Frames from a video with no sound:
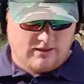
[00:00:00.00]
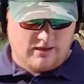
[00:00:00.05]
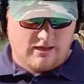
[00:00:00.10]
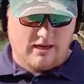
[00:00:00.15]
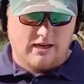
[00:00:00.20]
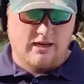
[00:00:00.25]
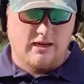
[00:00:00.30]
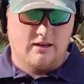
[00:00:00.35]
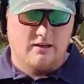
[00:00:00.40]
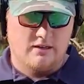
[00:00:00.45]

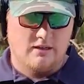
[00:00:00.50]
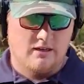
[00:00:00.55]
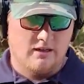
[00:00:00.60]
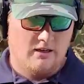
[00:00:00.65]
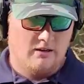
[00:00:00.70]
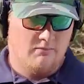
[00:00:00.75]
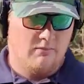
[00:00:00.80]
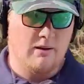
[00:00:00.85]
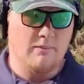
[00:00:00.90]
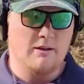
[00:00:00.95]
and
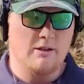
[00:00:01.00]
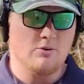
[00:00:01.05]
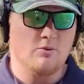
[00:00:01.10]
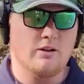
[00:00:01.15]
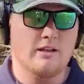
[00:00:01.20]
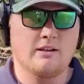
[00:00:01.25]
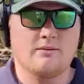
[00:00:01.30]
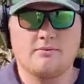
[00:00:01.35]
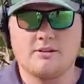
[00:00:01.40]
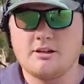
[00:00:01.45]
uh, maybe
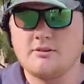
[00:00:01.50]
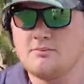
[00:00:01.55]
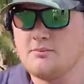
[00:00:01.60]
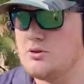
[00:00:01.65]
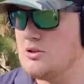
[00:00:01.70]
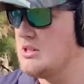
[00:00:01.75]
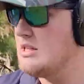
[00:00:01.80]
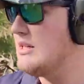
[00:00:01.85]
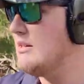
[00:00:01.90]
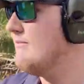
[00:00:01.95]
20. So
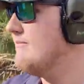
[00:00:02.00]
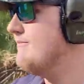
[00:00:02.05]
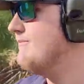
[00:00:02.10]
we'll see it